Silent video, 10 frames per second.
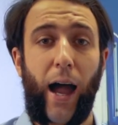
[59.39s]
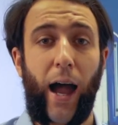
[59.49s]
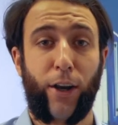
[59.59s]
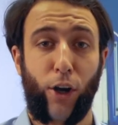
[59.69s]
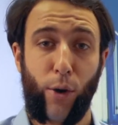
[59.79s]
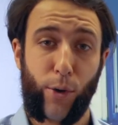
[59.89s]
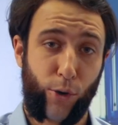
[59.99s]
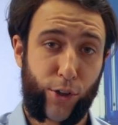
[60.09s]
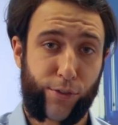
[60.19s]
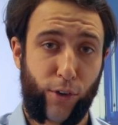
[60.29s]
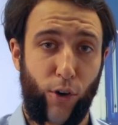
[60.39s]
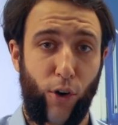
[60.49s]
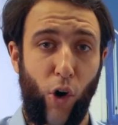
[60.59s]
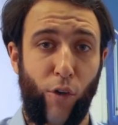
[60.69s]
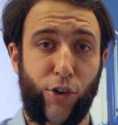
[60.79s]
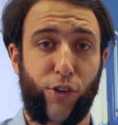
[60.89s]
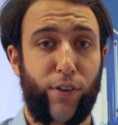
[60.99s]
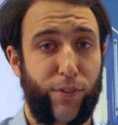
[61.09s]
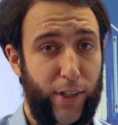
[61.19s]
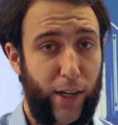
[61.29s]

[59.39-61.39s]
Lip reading: and a lower noise floor of just 50